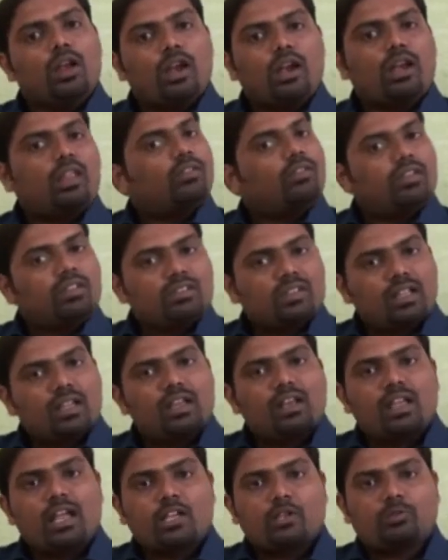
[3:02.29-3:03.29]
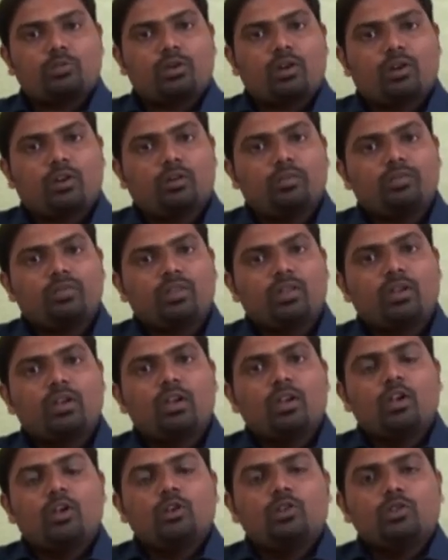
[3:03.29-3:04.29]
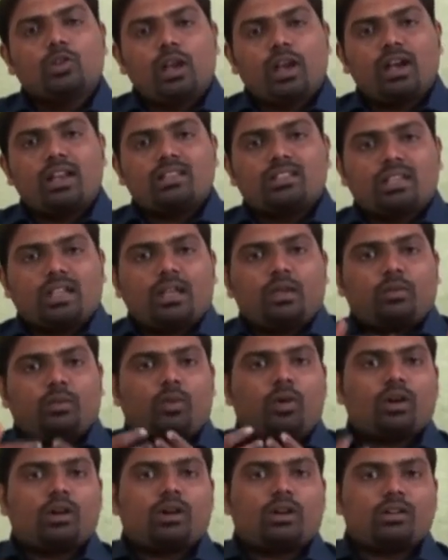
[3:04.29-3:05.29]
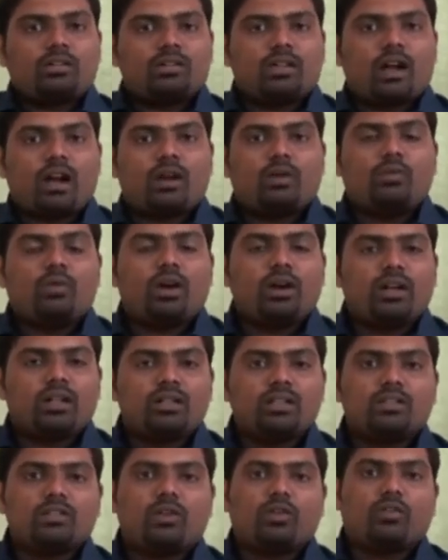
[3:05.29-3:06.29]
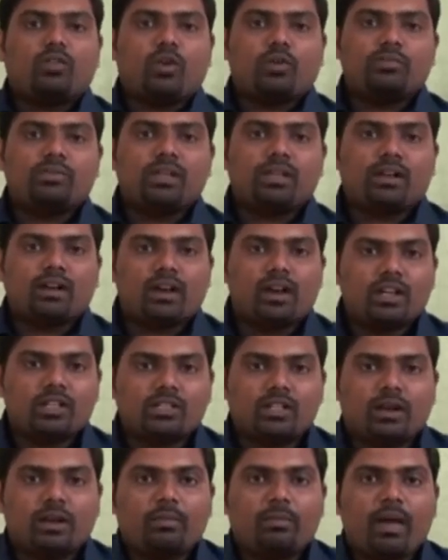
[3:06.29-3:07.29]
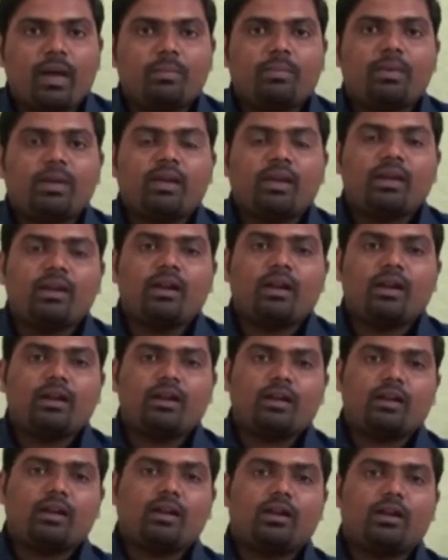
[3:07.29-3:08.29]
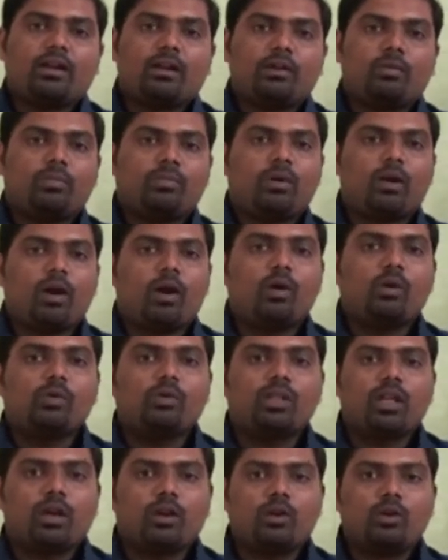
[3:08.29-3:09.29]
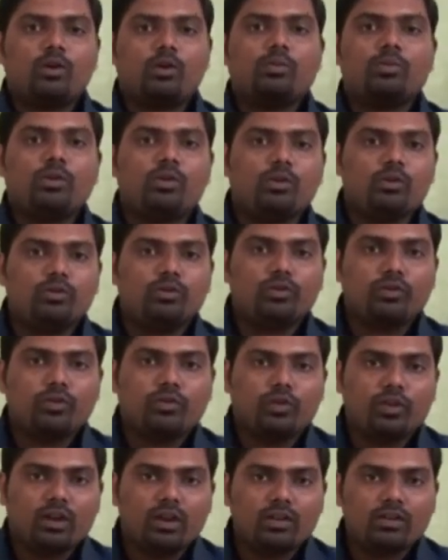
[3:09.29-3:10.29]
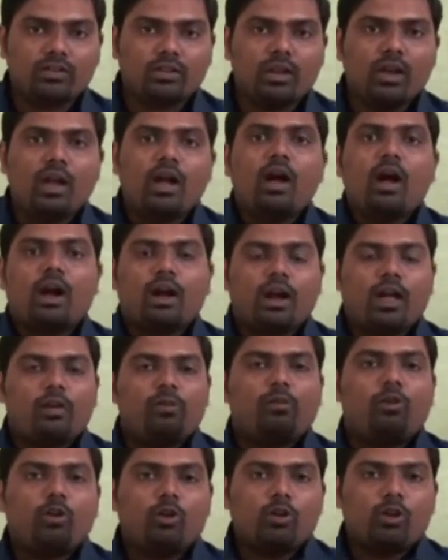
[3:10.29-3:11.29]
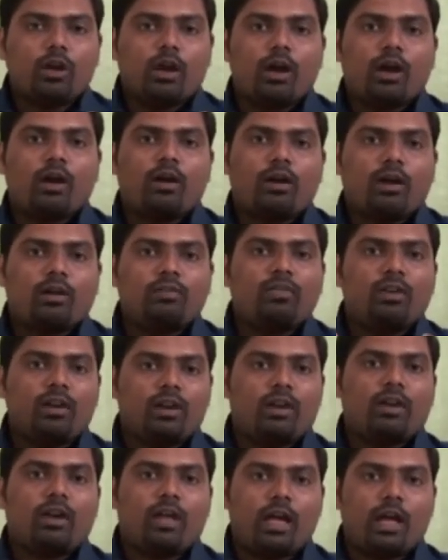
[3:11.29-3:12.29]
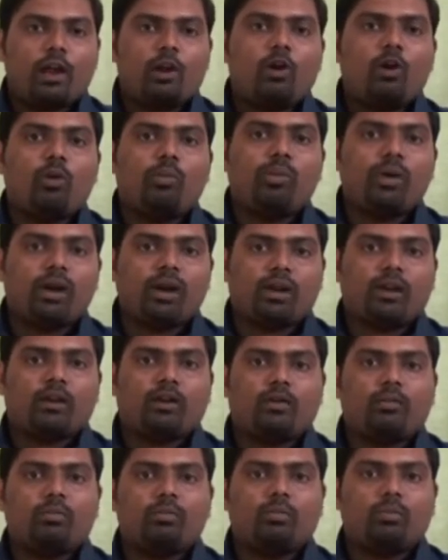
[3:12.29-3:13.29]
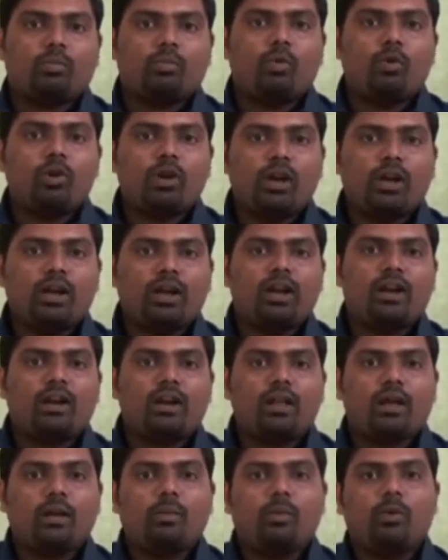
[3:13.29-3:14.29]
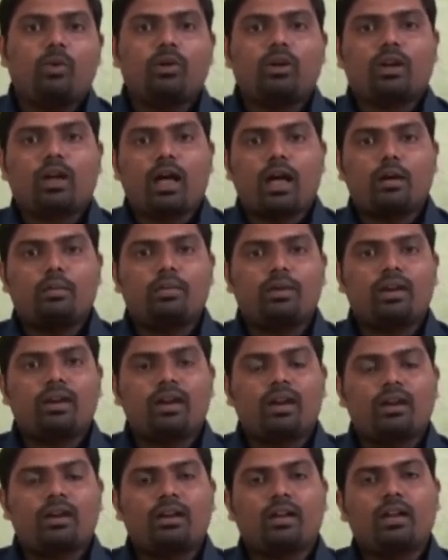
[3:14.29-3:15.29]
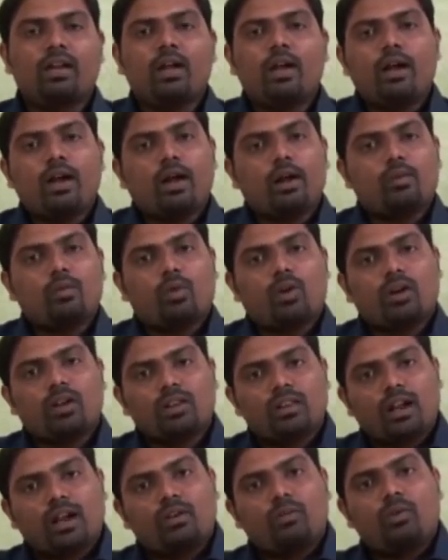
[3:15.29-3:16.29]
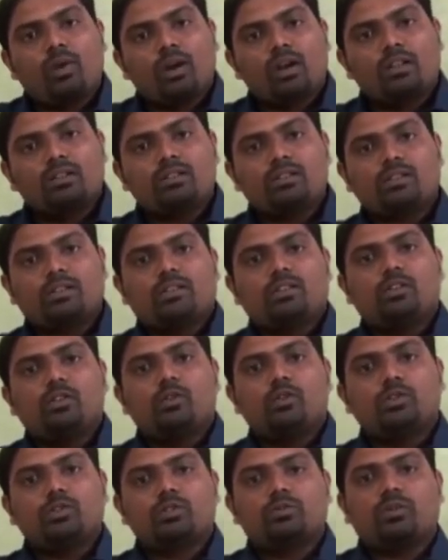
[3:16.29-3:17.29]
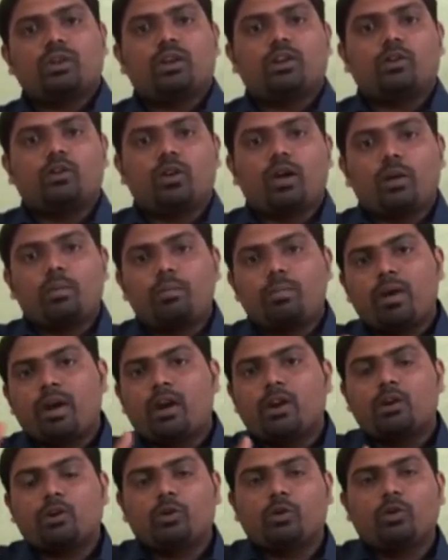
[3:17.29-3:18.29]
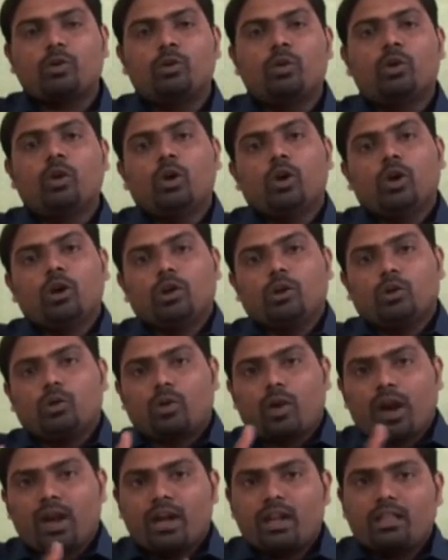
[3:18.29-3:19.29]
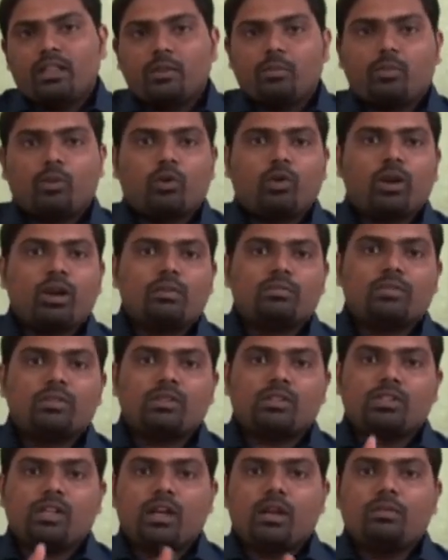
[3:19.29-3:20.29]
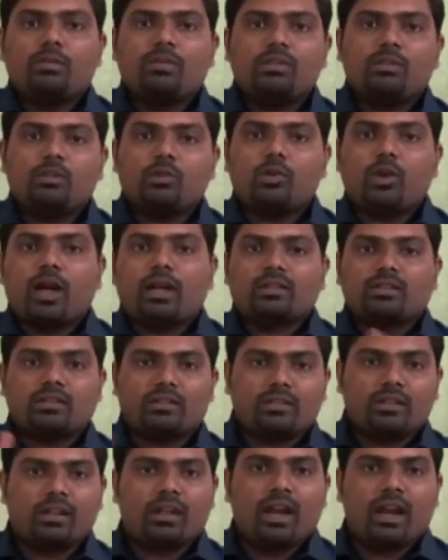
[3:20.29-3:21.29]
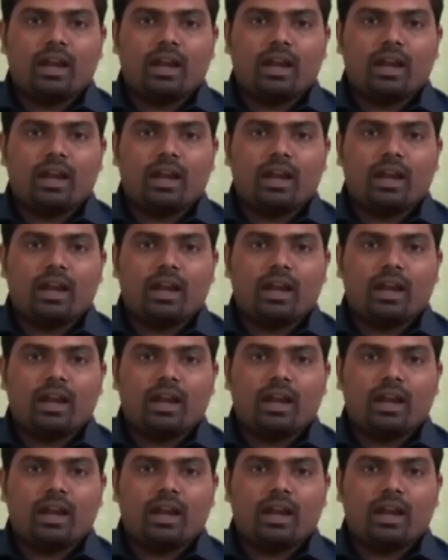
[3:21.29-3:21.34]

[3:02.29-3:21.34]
write even a single catch block. So let us see what are the advantages of object relational mapping and how they are going to be useful for us. And I will elaborate more detailedly about Hibernate and what are the advantages it gives when you compare to writing the programs in JDBC to access the